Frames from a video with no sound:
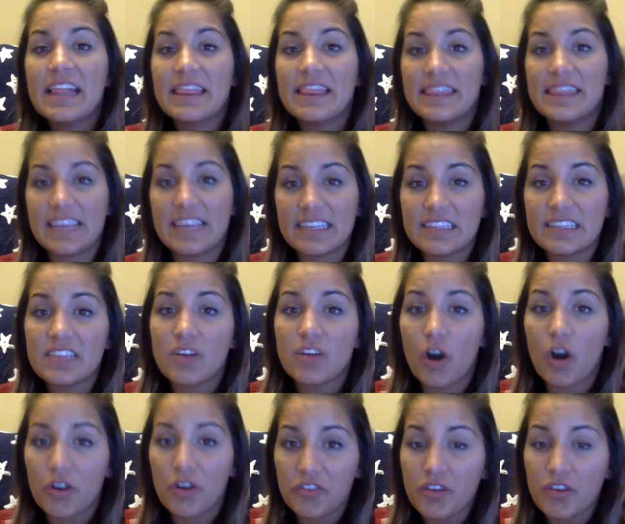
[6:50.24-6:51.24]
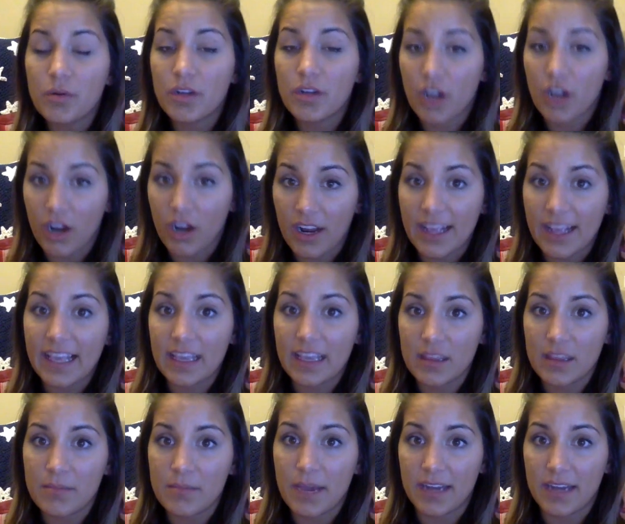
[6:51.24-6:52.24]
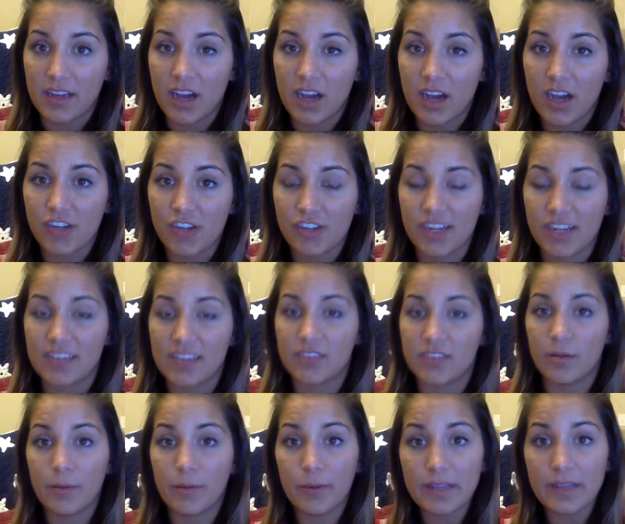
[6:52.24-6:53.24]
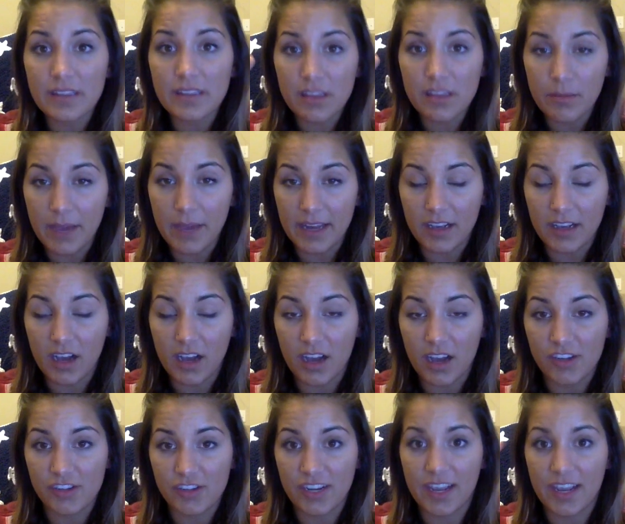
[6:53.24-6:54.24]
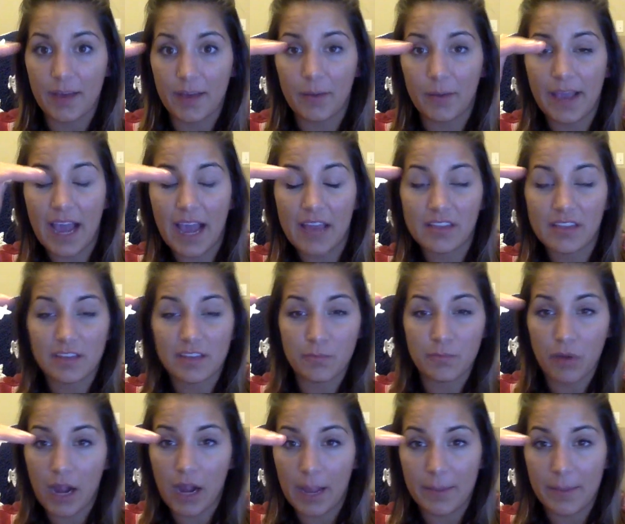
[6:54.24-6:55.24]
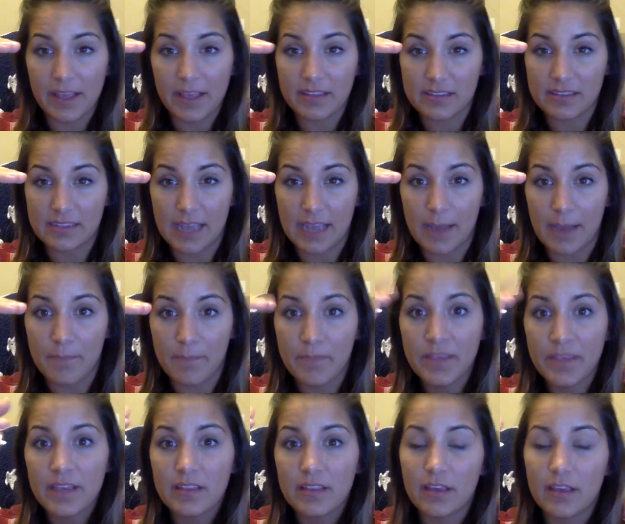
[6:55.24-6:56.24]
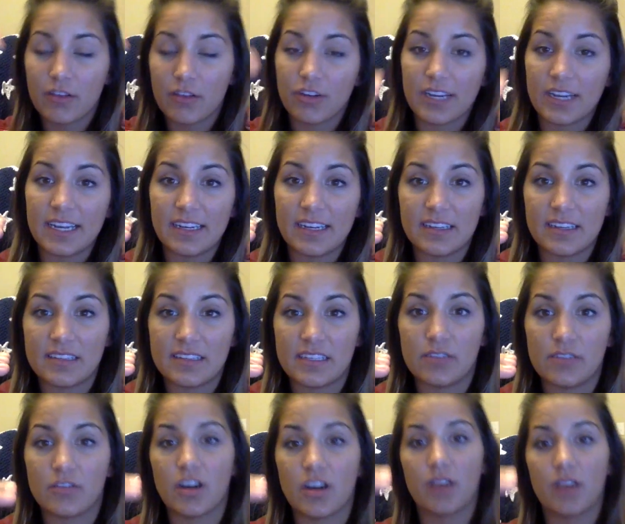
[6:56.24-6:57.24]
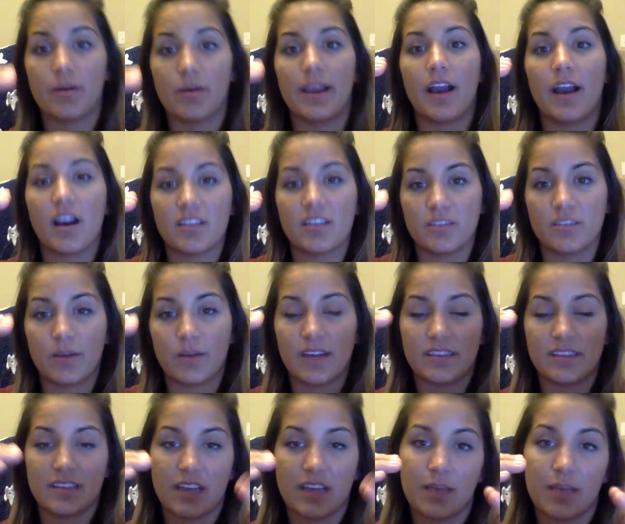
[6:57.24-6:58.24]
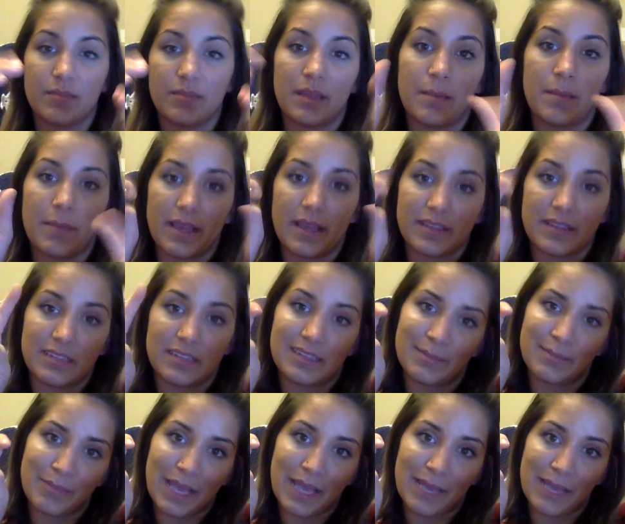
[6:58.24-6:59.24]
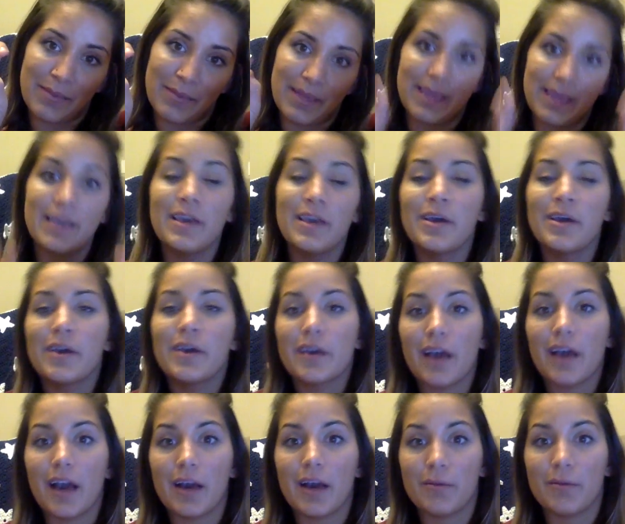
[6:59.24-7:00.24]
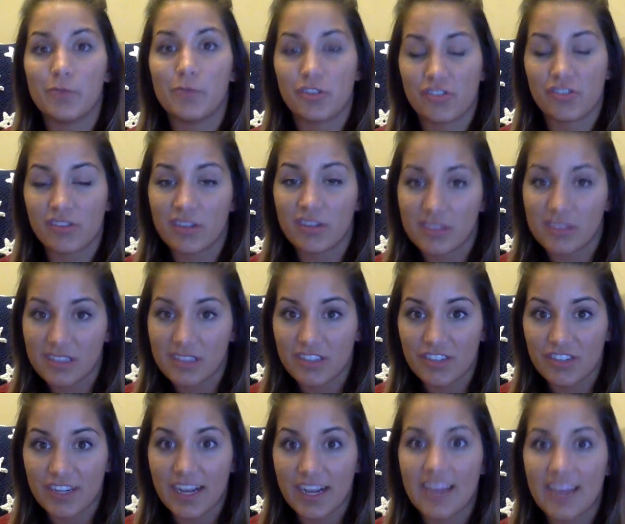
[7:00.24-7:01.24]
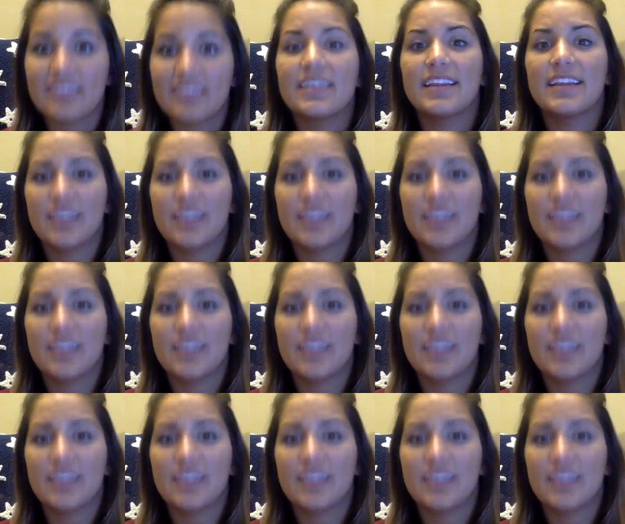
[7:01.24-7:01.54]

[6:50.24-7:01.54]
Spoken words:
This is also occurring in the mitochondria. So we went to the mitochondria, we had this priming step that created acetyl-CoA. Oxoacid comes in, makes its baby, which is called citric acid.